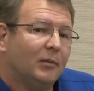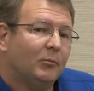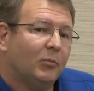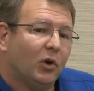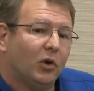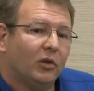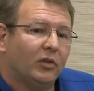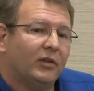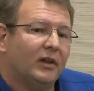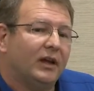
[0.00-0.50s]

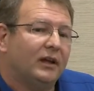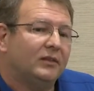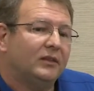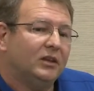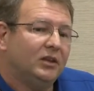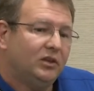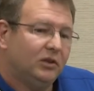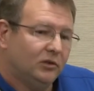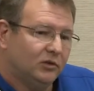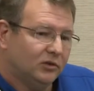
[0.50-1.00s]
both at
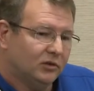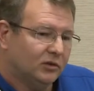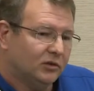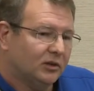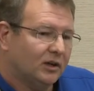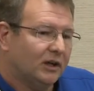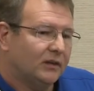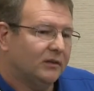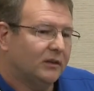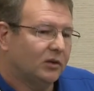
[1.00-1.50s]
the
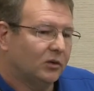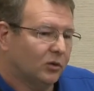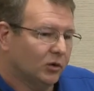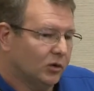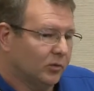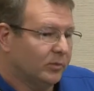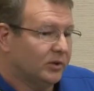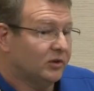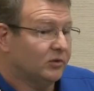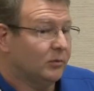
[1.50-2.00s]
user, at the
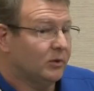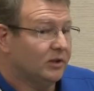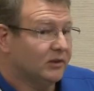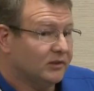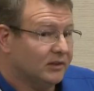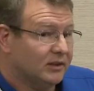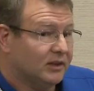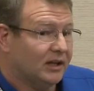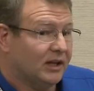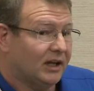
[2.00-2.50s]
group, as well
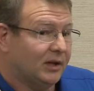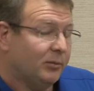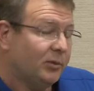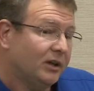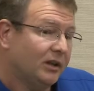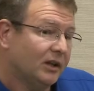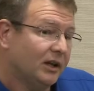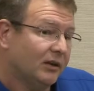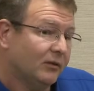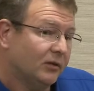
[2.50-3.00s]
as at the
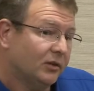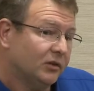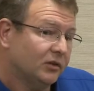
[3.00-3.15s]
IP level.